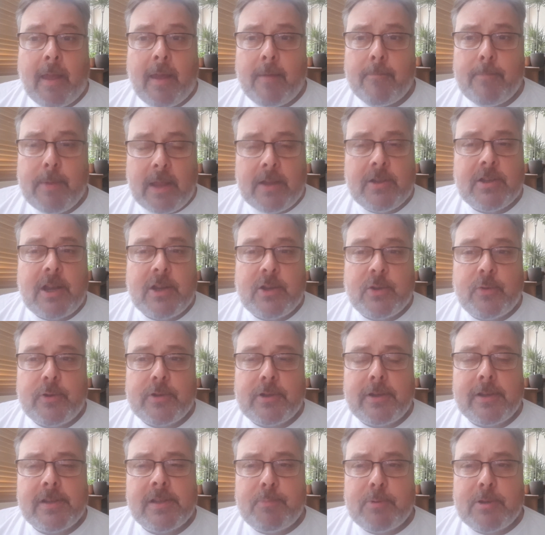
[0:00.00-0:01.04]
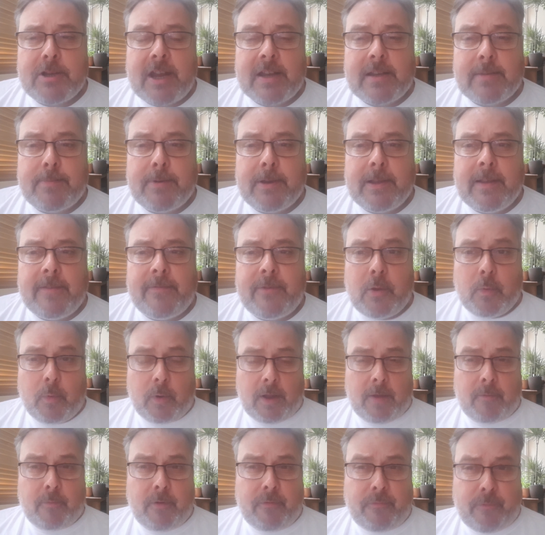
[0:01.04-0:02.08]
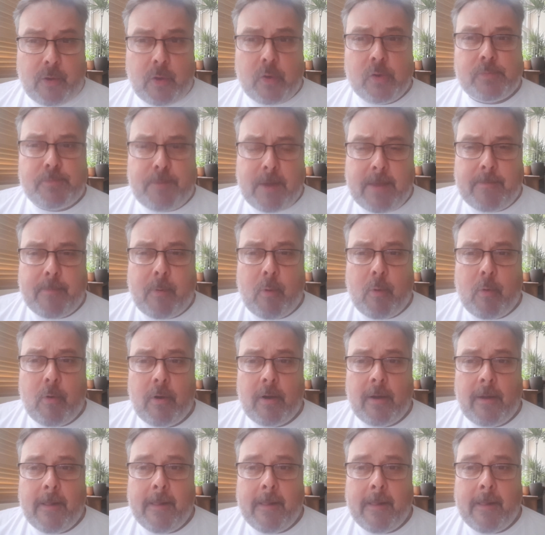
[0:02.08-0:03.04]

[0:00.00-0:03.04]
Being gender critical is a protected belief. You want to refuse people